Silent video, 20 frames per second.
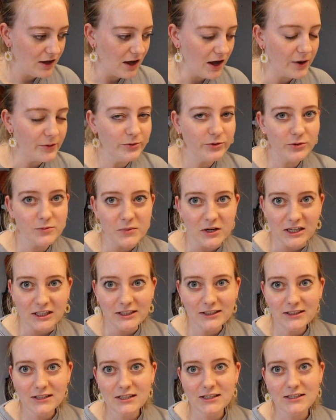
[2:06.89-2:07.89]
I was
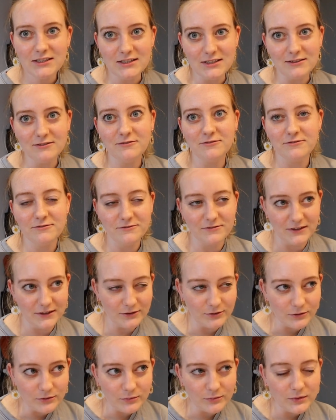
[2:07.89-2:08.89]
reminded that I did
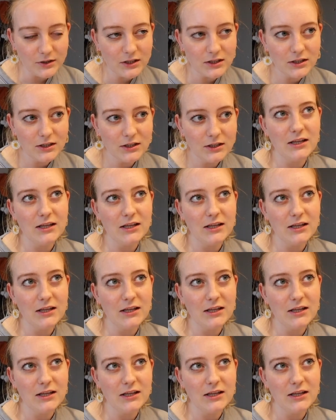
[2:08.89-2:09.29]
film